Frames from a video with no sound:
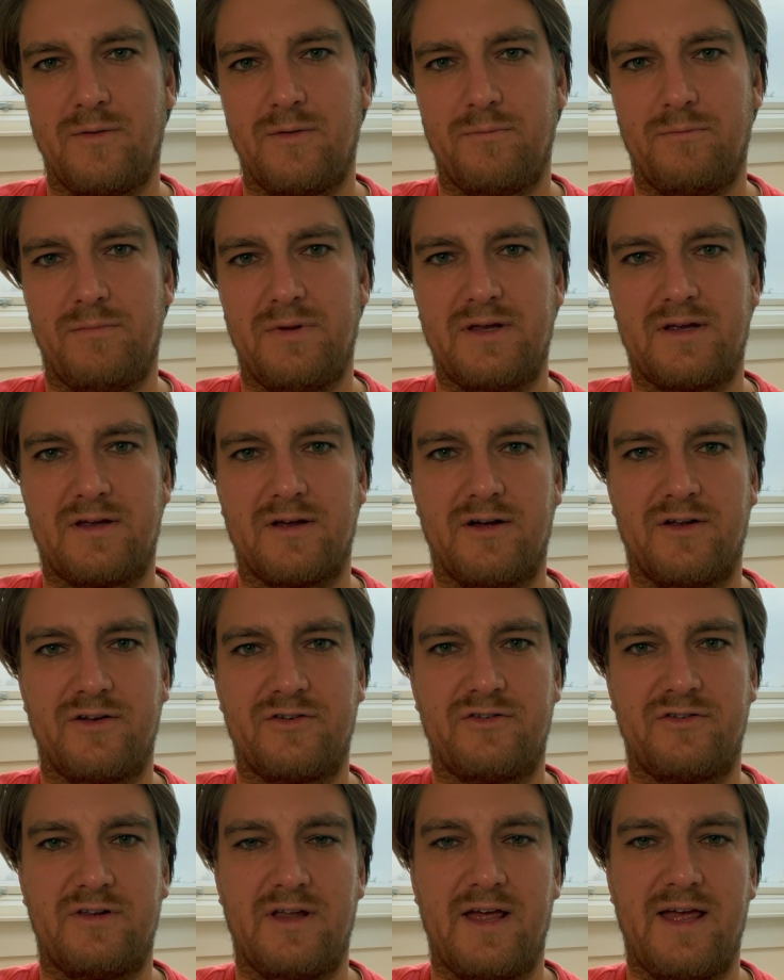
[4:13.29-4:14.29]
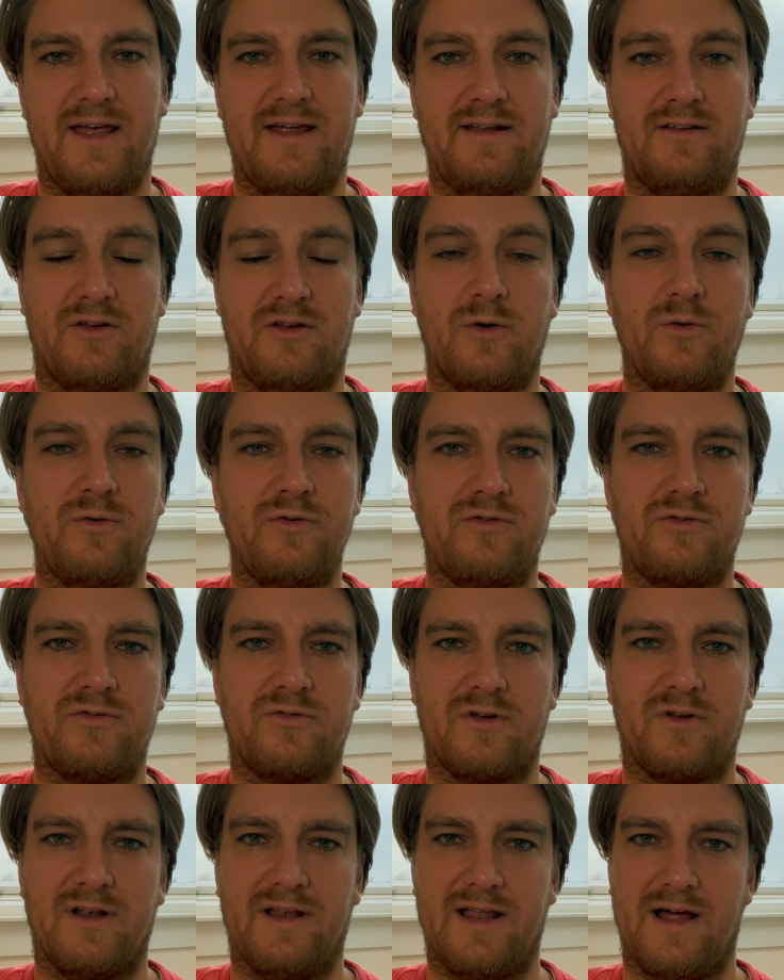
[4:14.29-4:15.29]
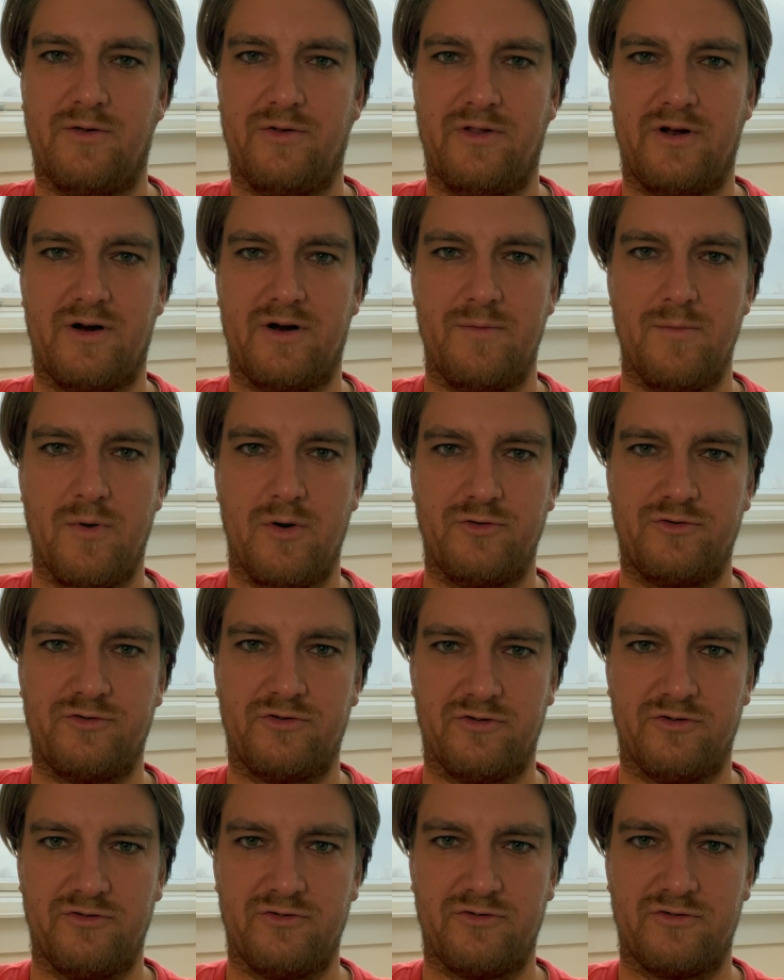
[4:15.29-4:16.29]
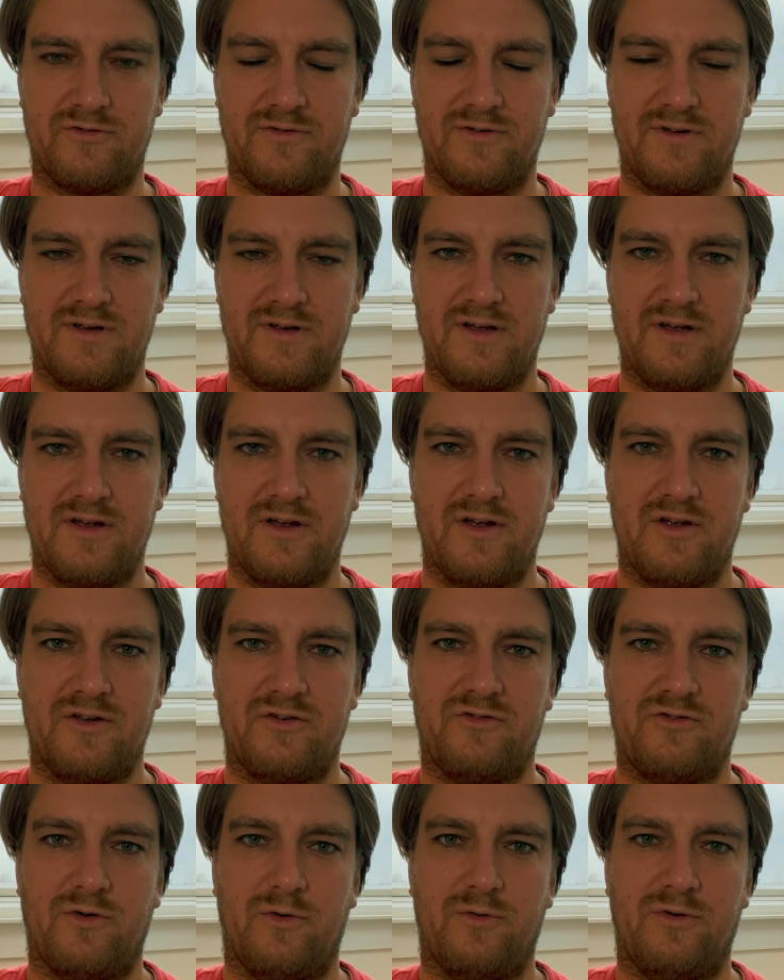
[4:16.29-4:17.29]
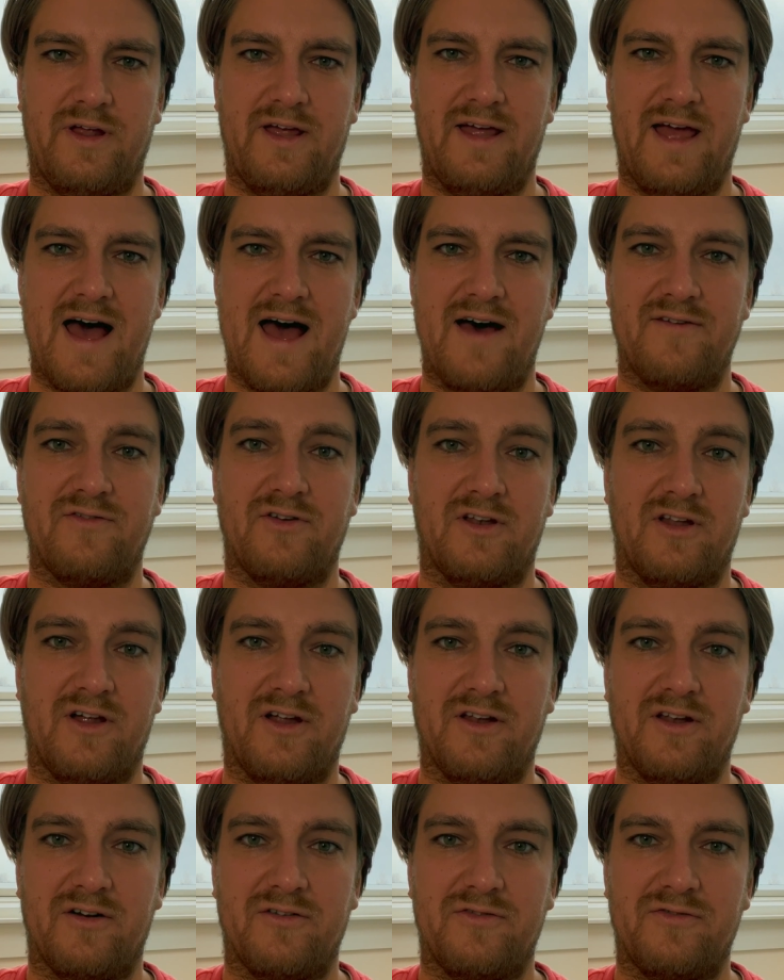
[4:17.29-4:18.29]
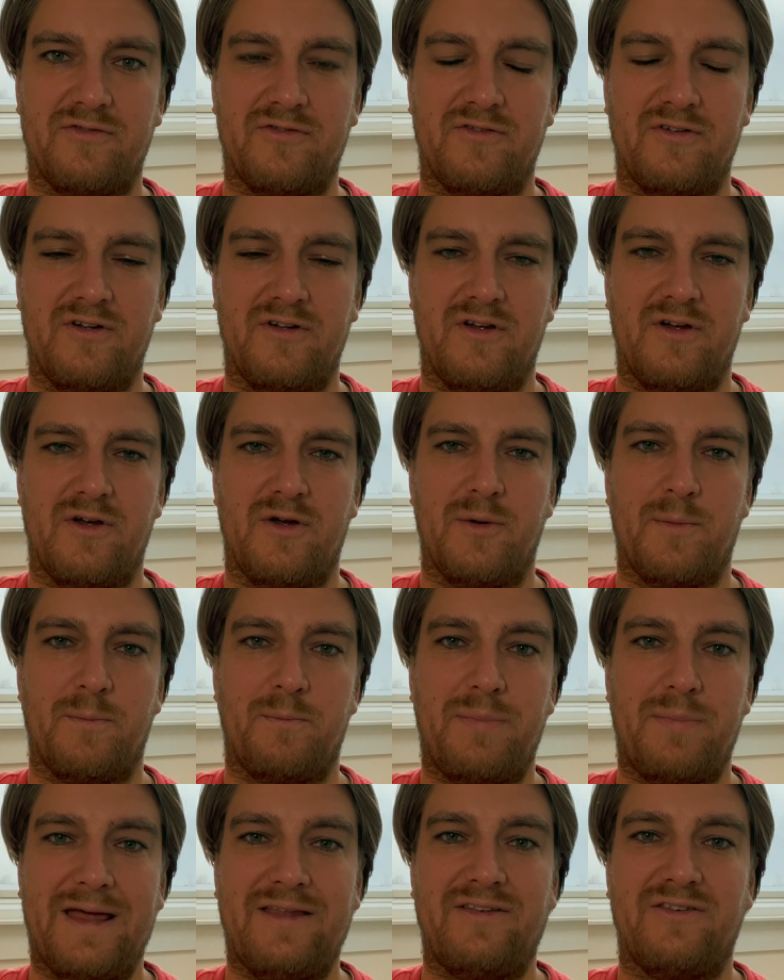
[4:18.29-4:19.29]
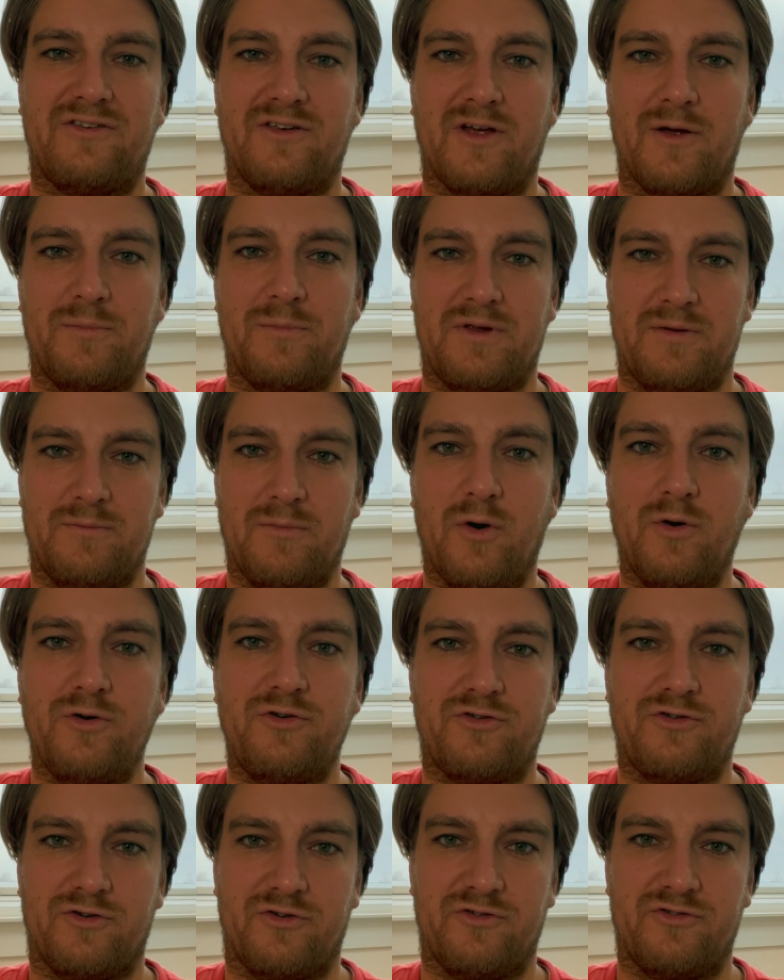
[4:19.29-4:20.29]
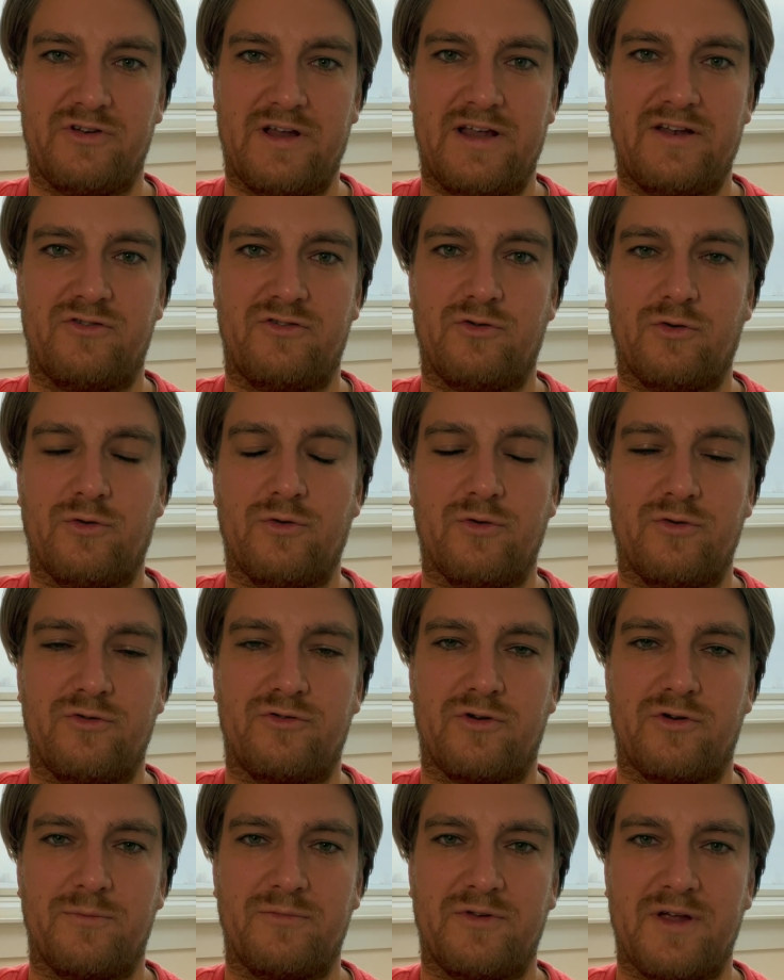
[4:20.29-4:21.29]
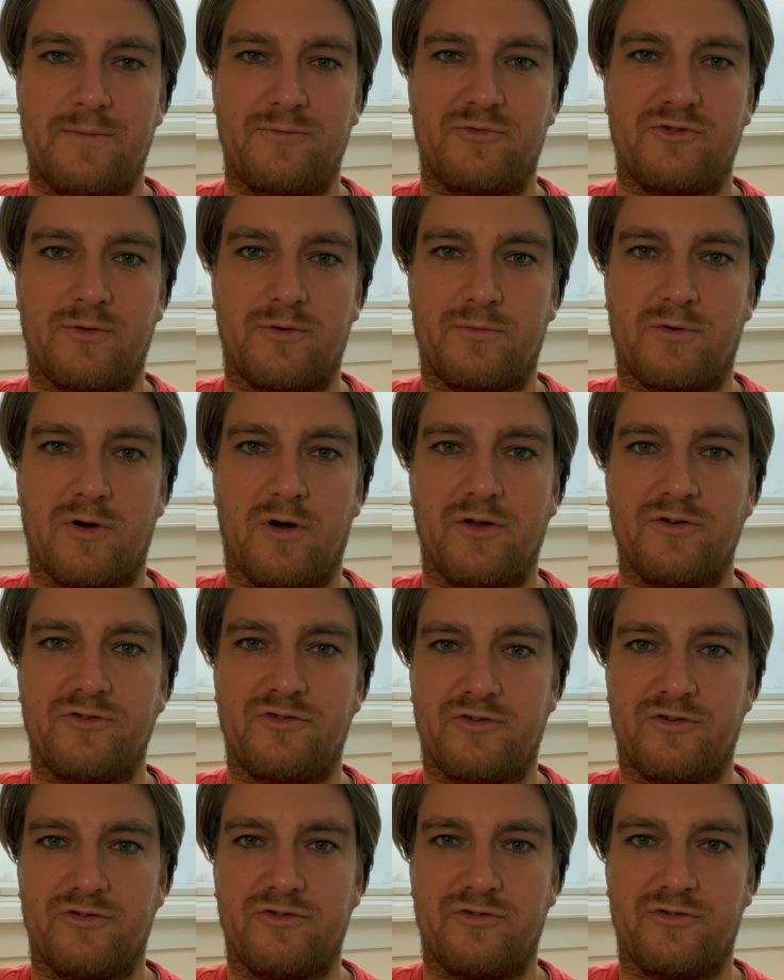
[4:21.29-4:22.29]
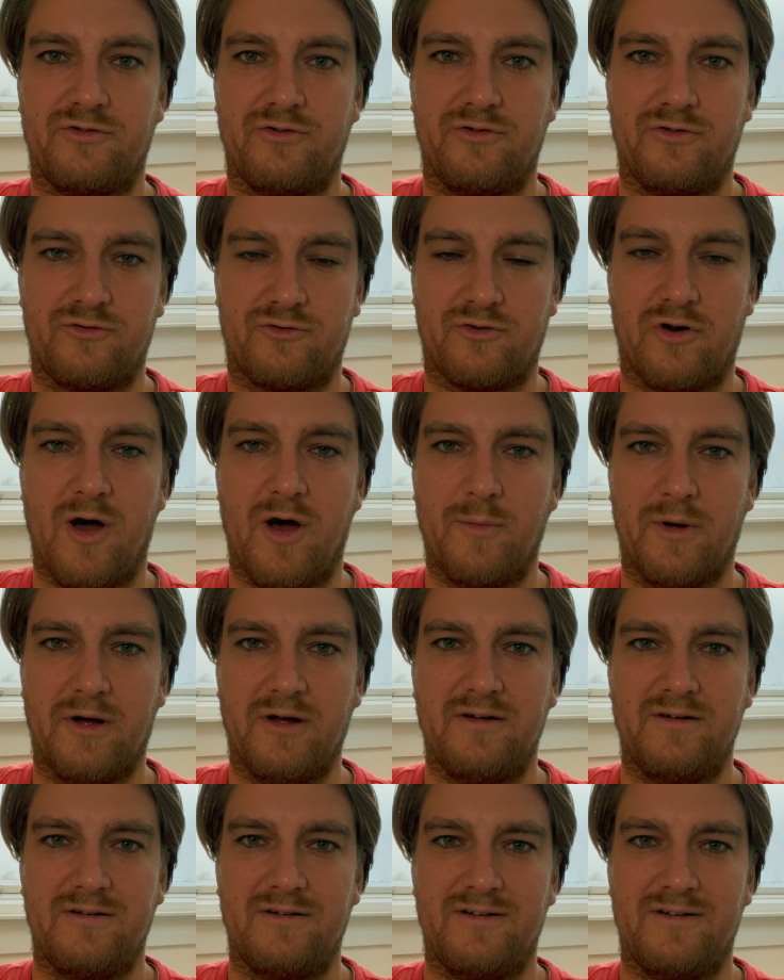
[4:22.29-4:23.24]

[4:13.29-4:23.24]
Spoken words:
because they don't allow their emotions. So they have a lot of pent up emotions and sometimes subconscious trauma.